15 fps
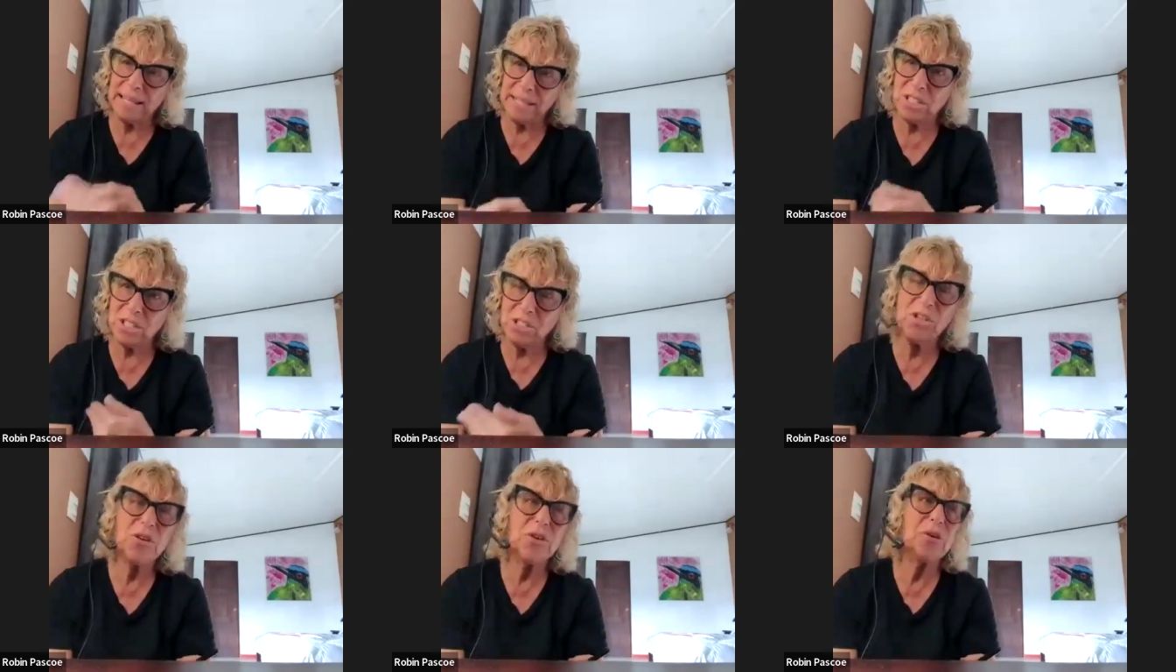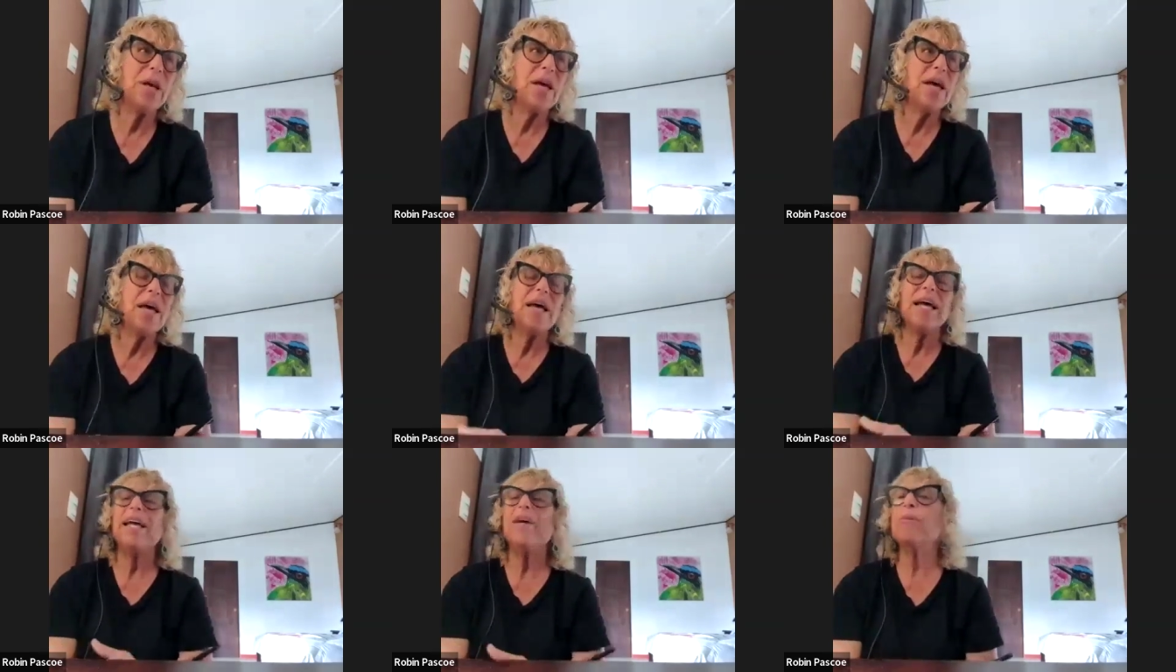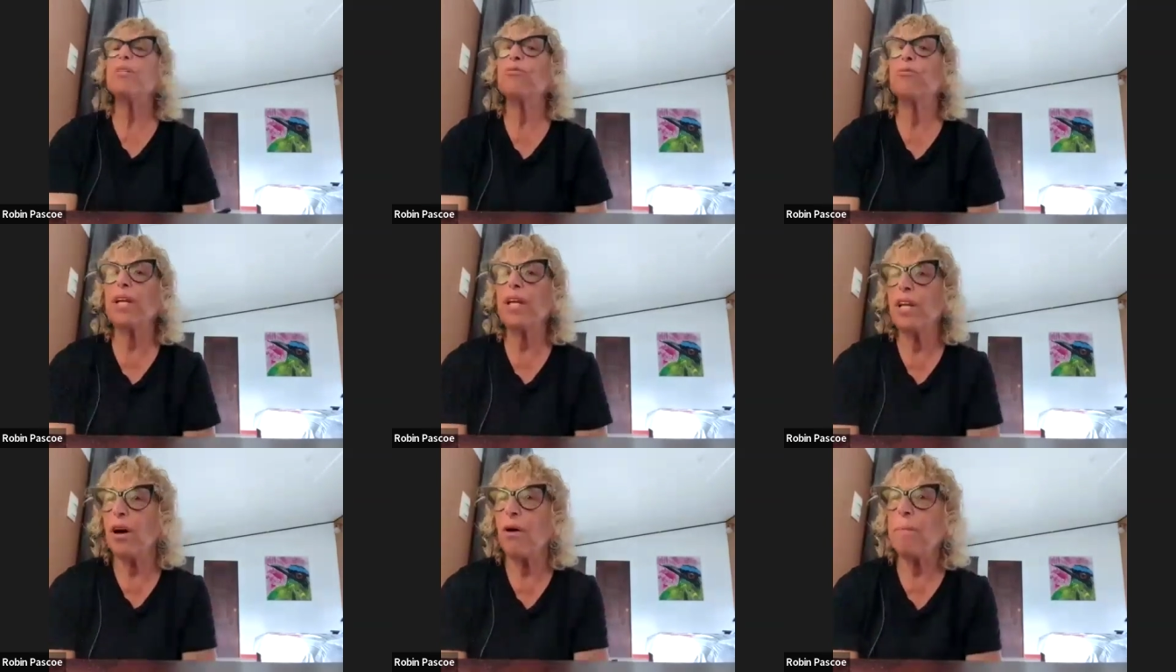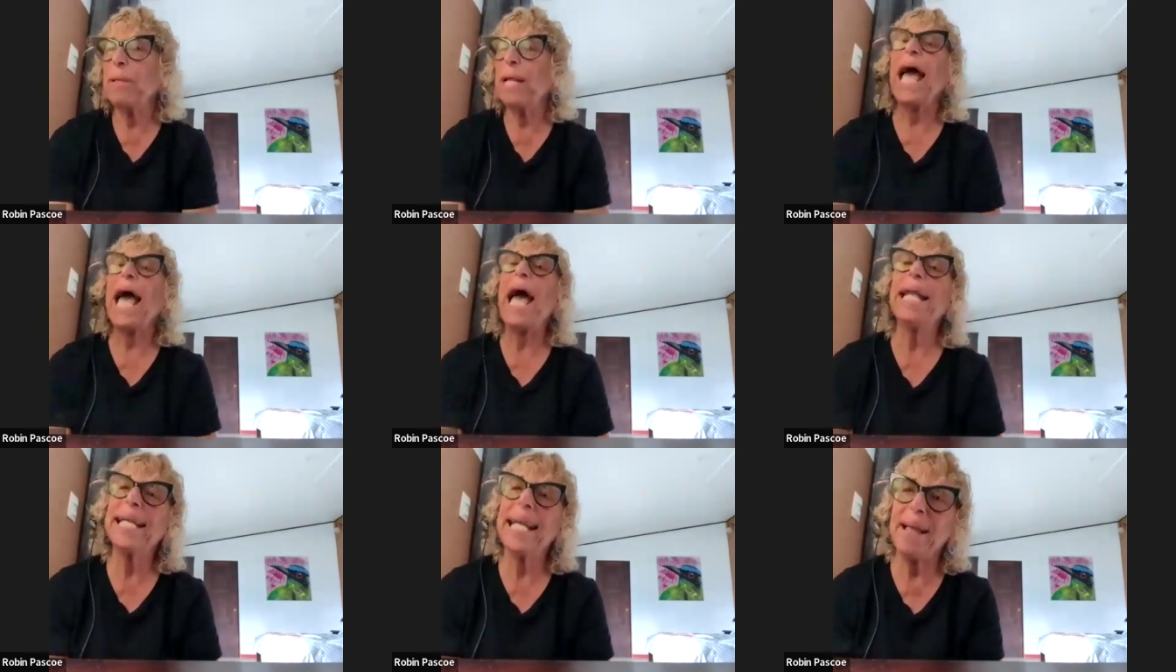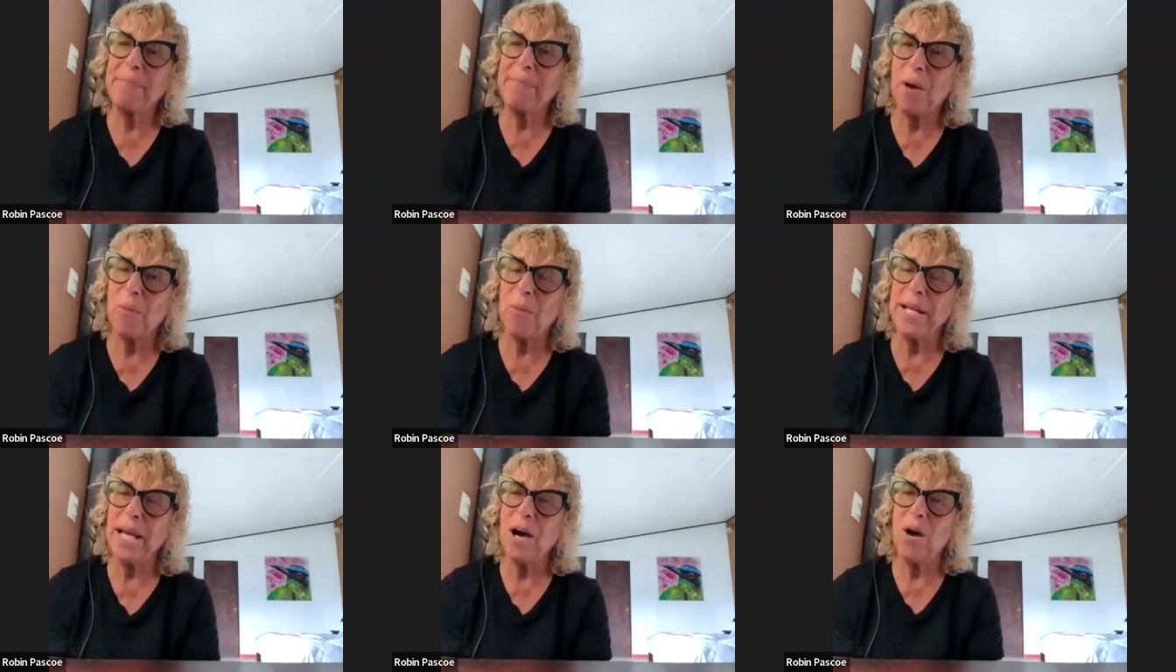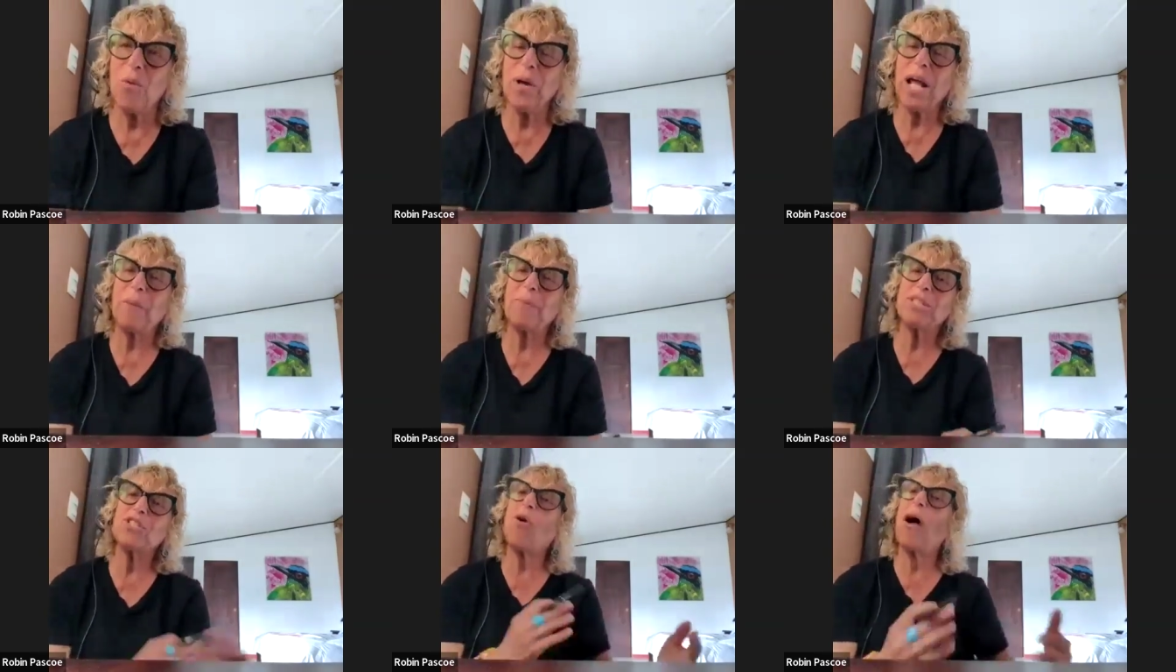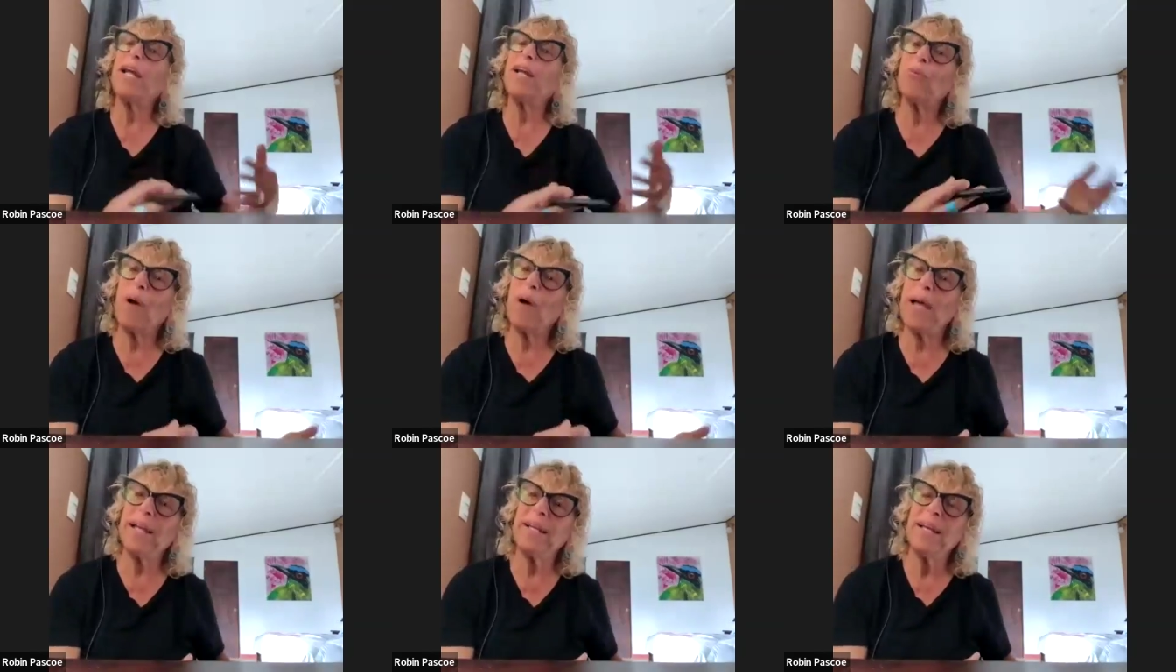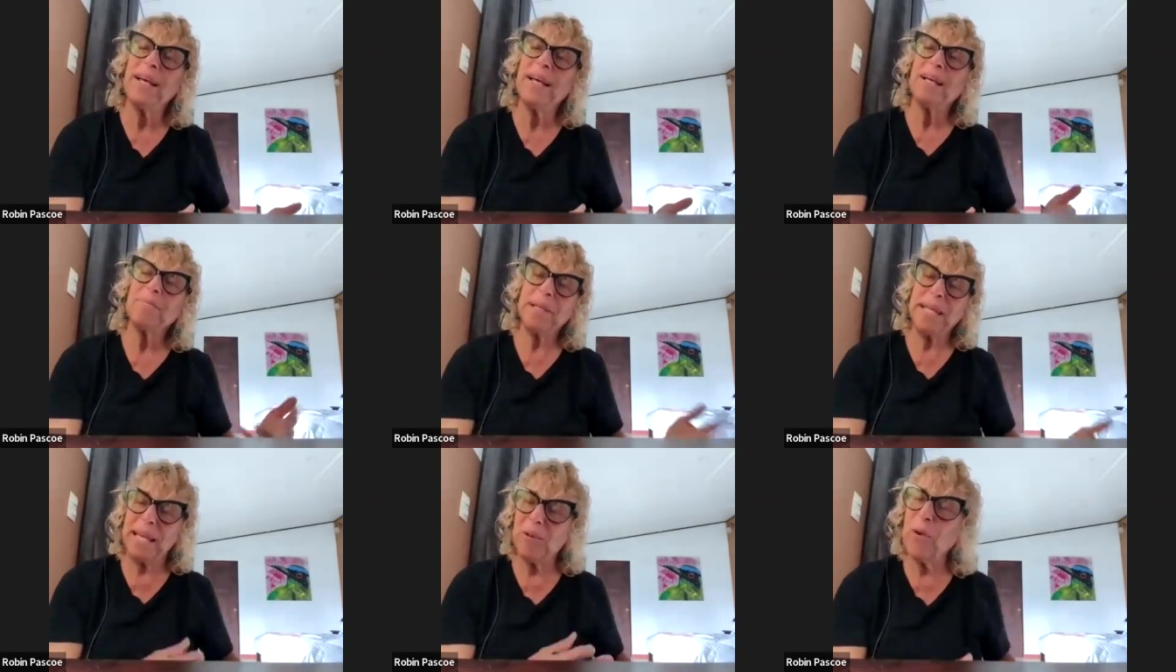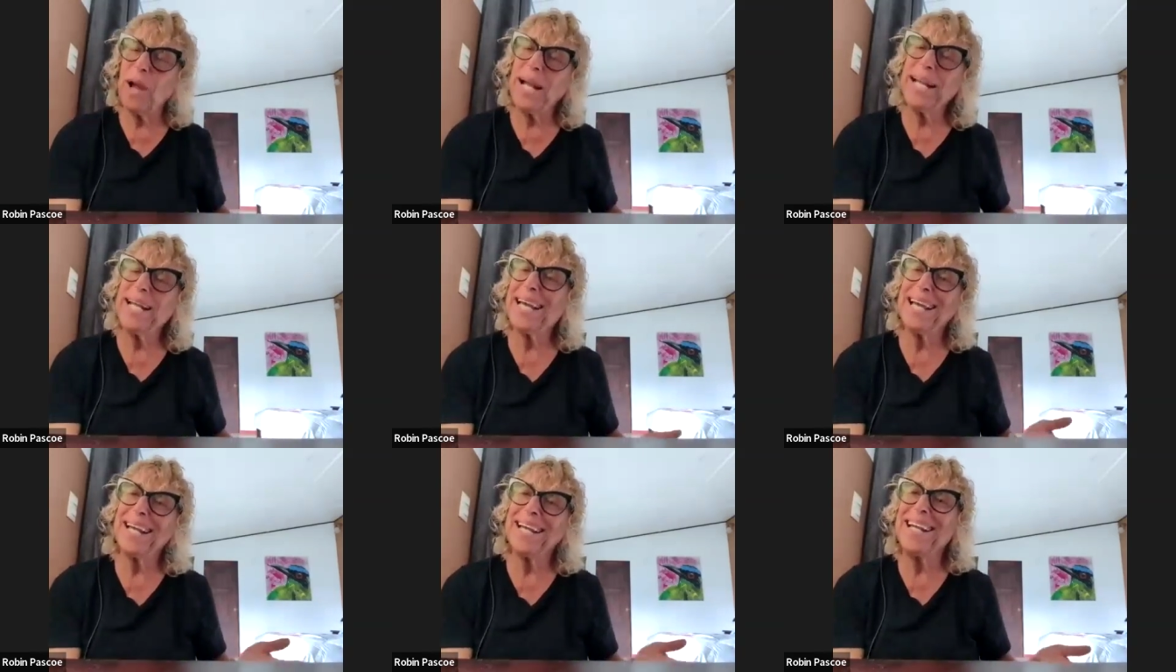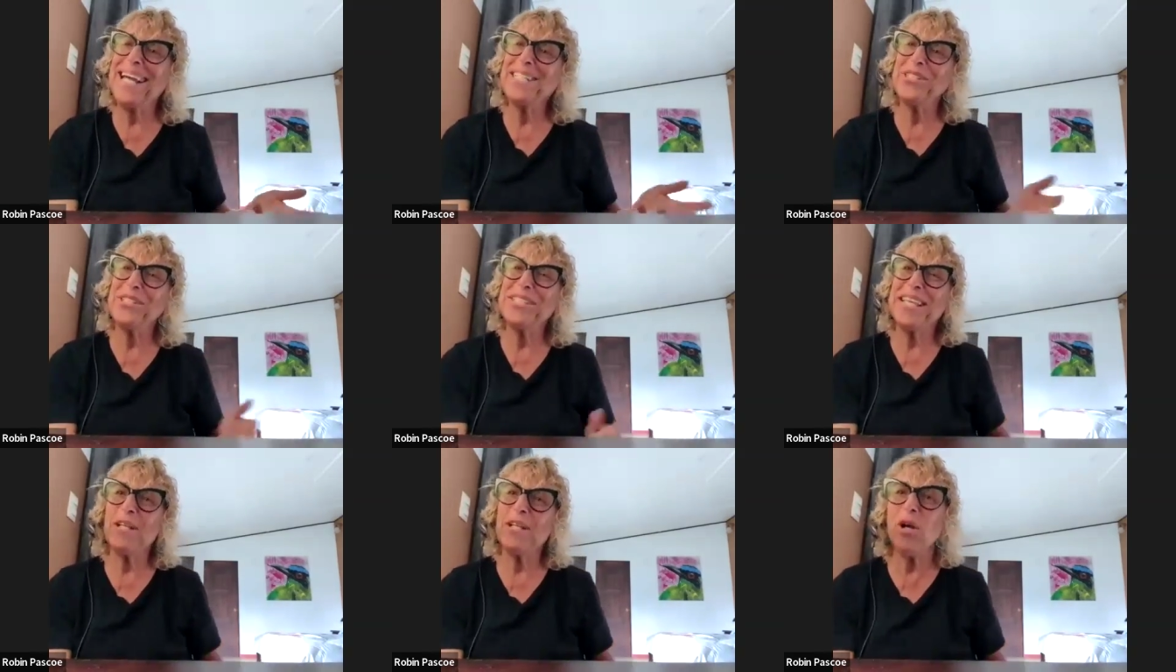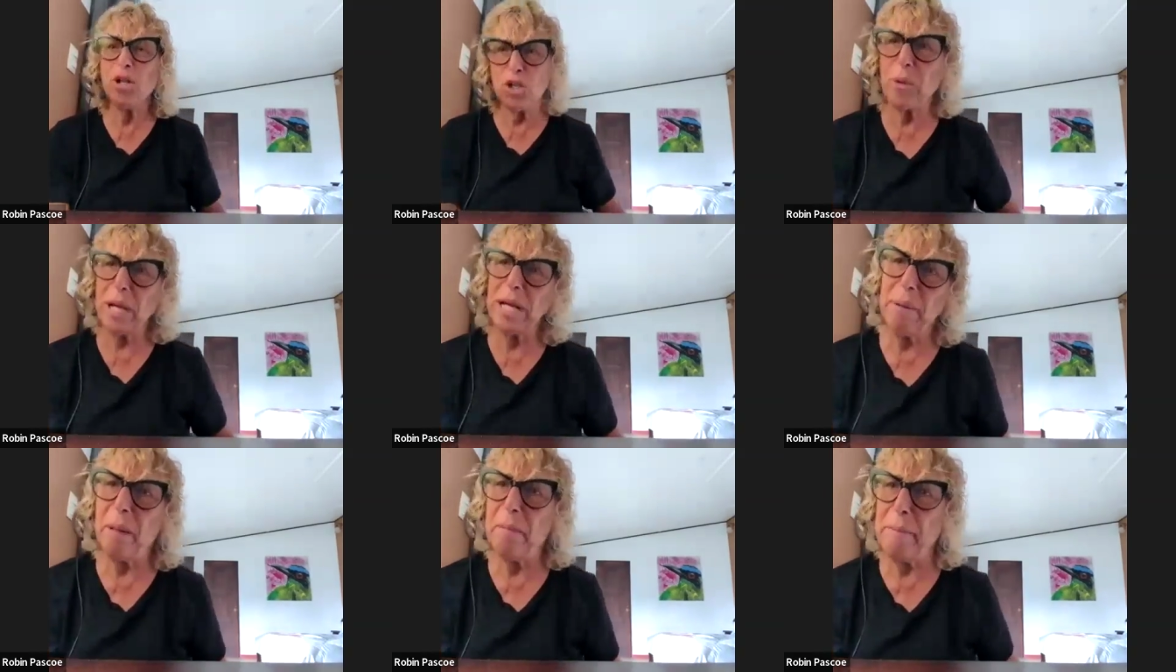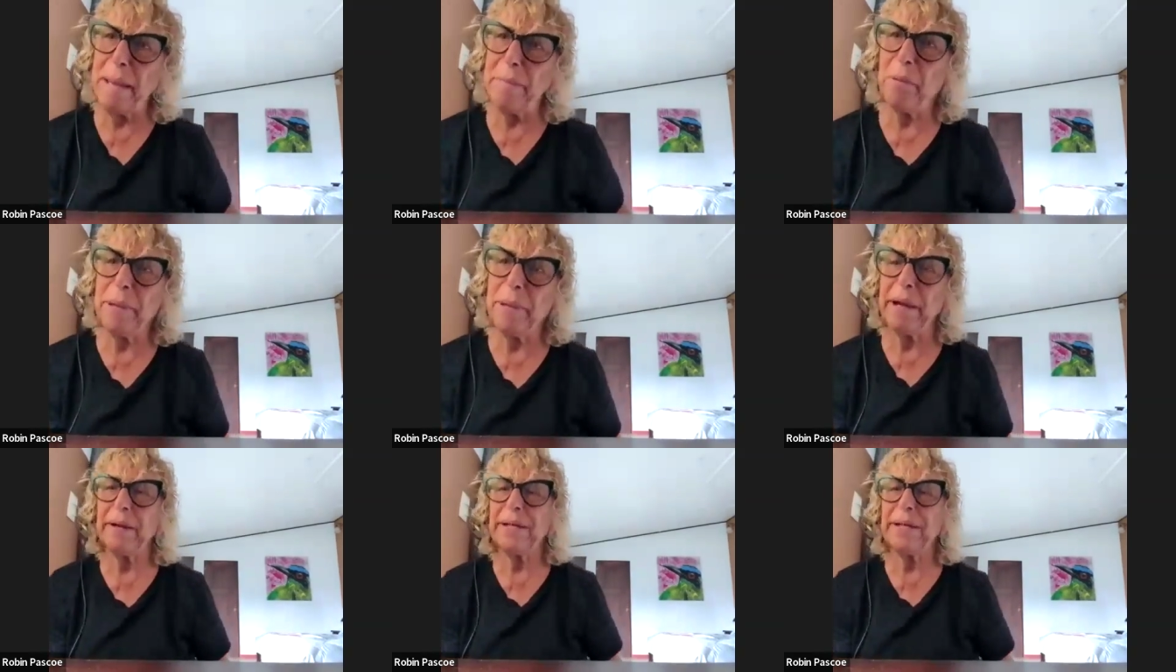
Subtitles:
ensued, it was, I mean, I had to get that one out. When I was trying to begin writing again, an agent said, you should write about Maple Bear.